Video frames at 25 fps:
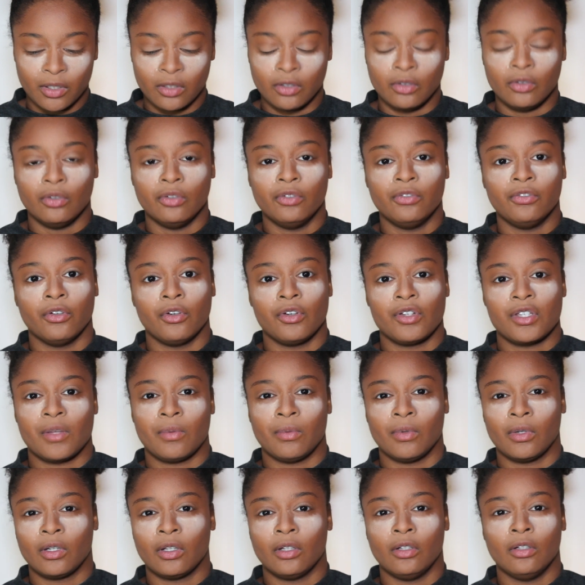gonna do first,
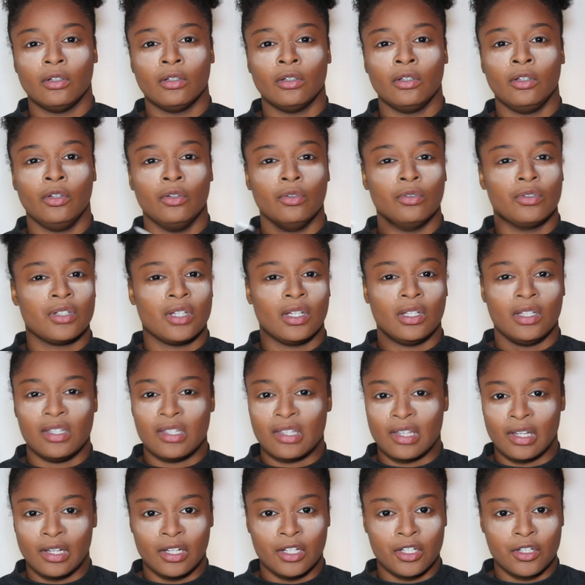I'm not gonna use any
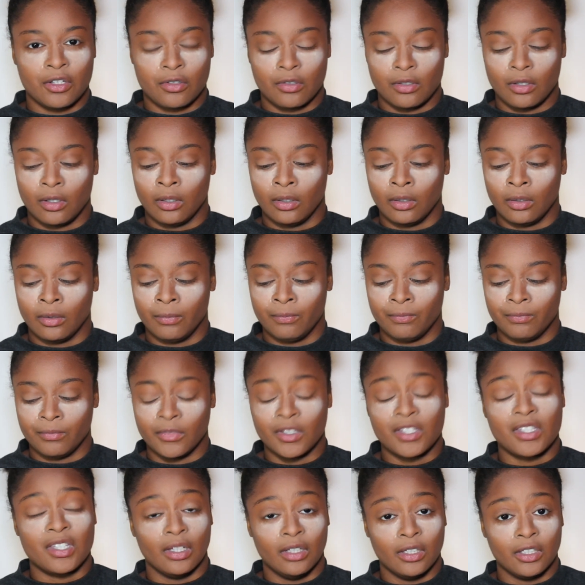setting
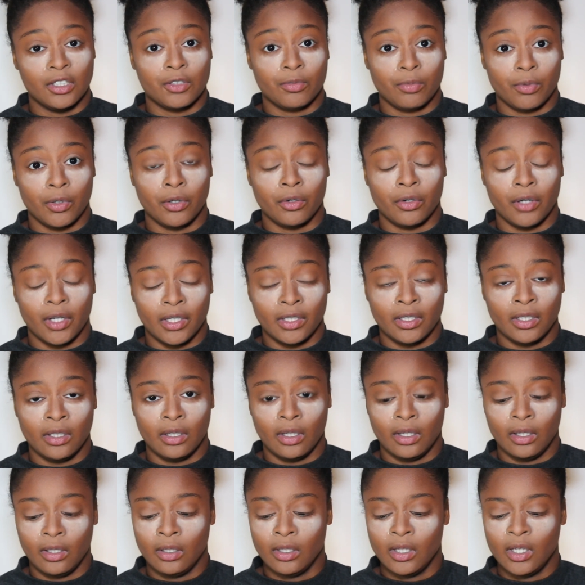spray or
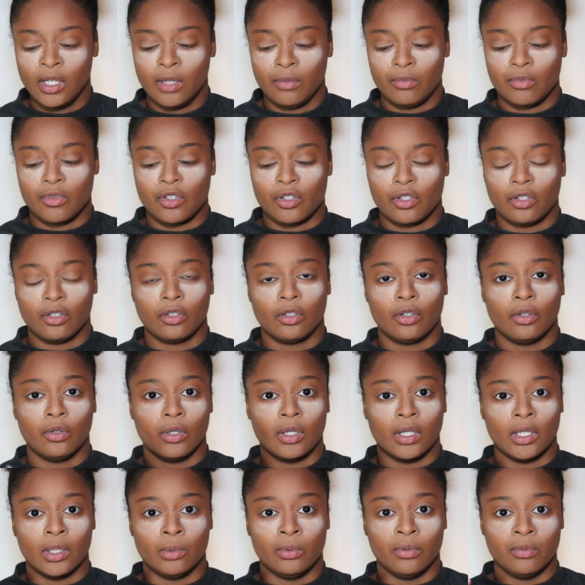anything. I'm just gonna go
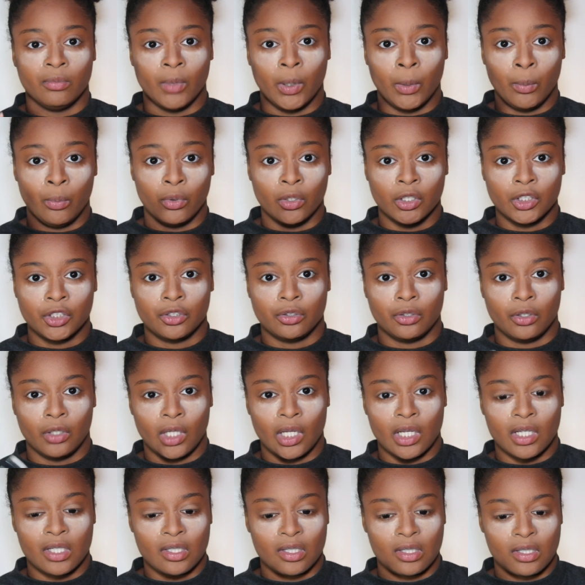ahead with my brush so you
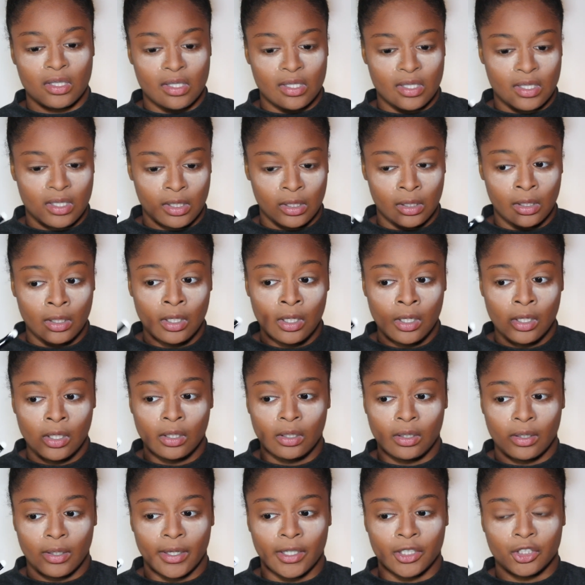guys can see
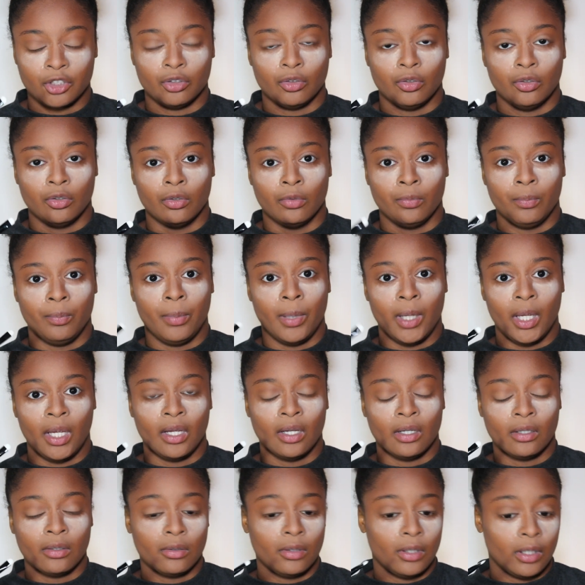the actual
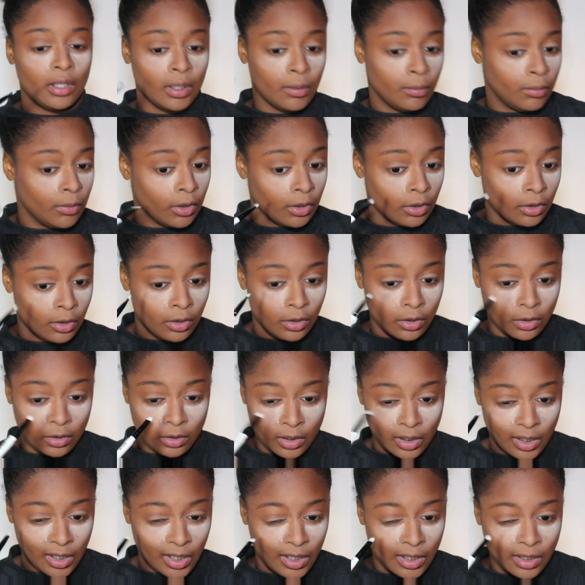payout, and I'm not
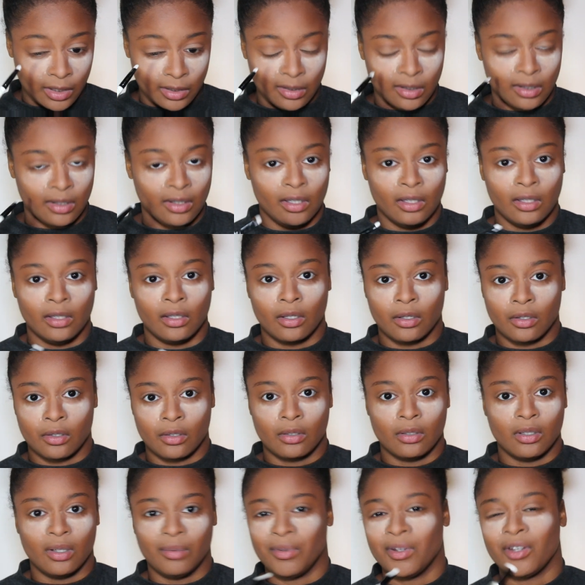
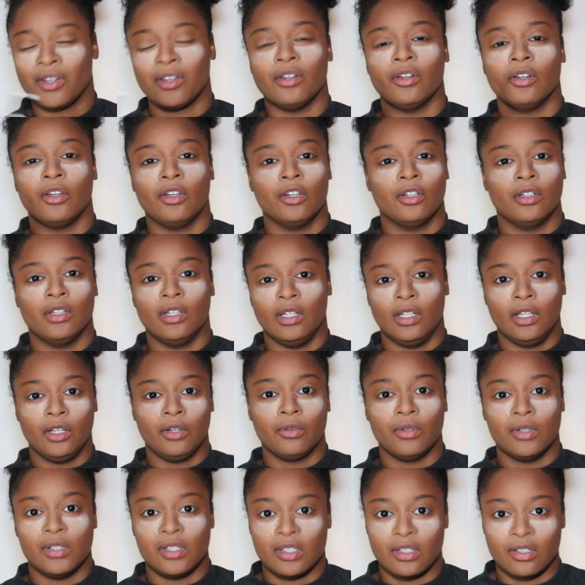gonna cut any
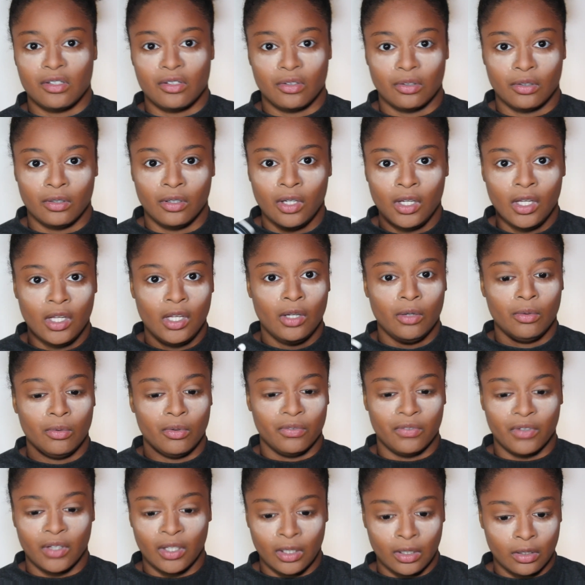creases or
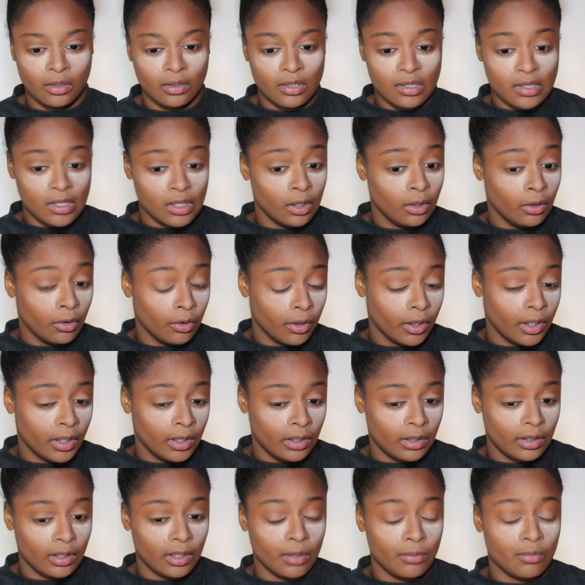with any concealer or
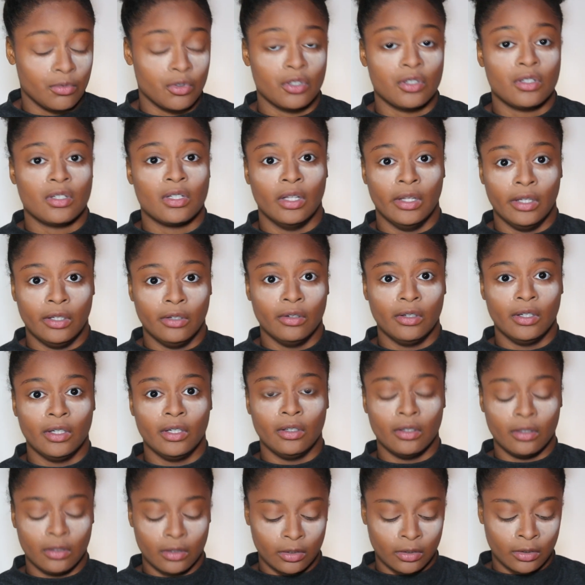anything. I'm just
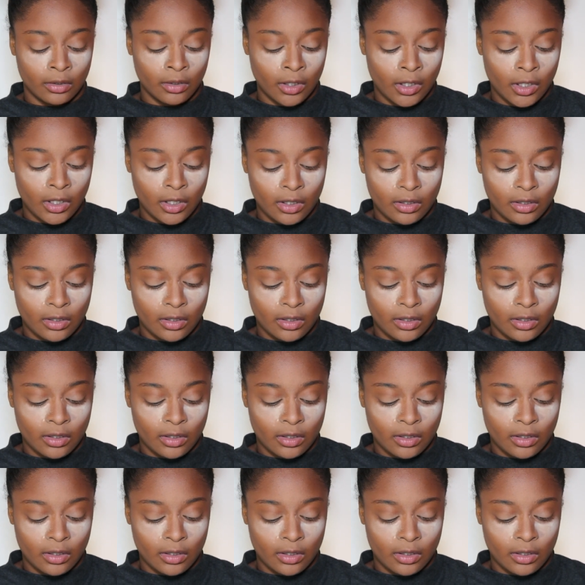literally gonna